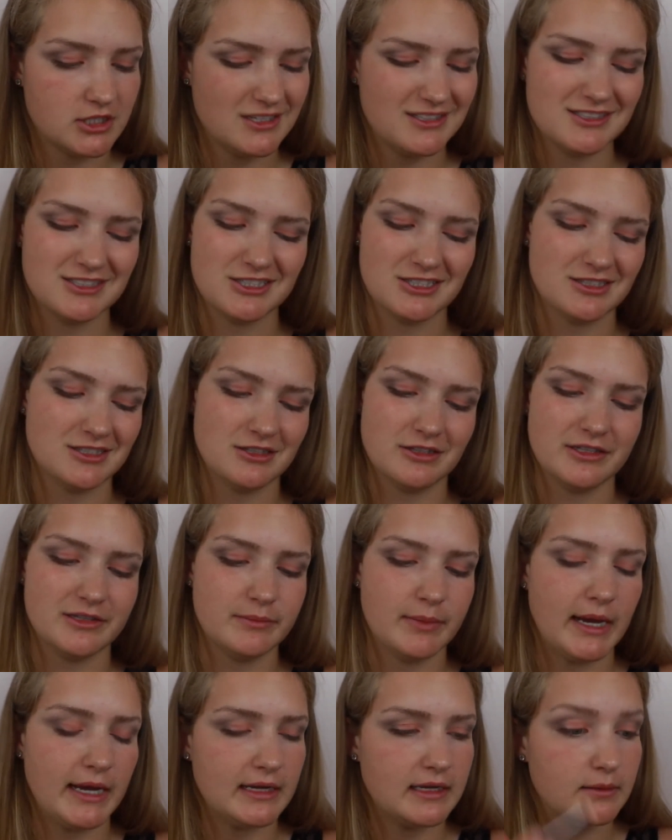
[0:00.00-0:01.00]
It's just a
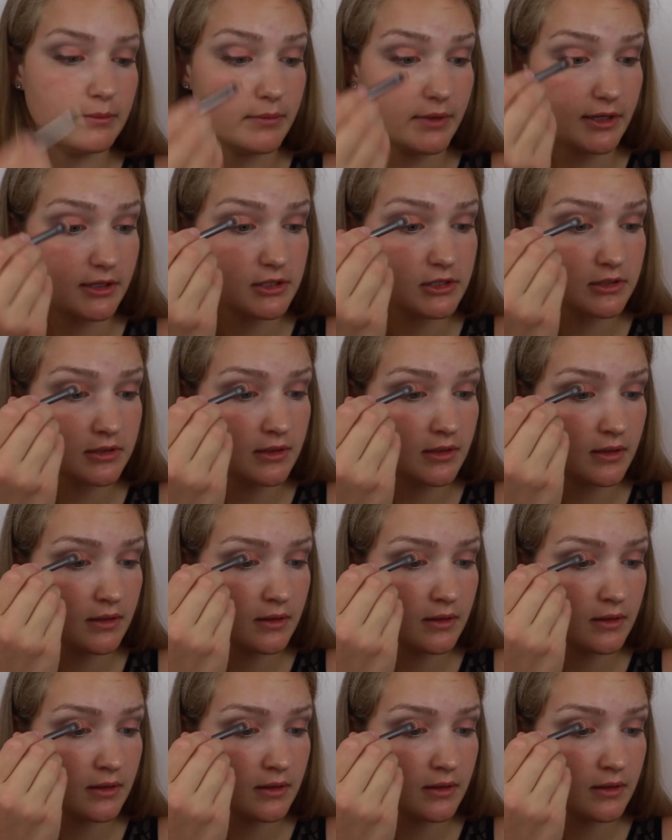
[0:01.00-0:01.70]
lid packing brush.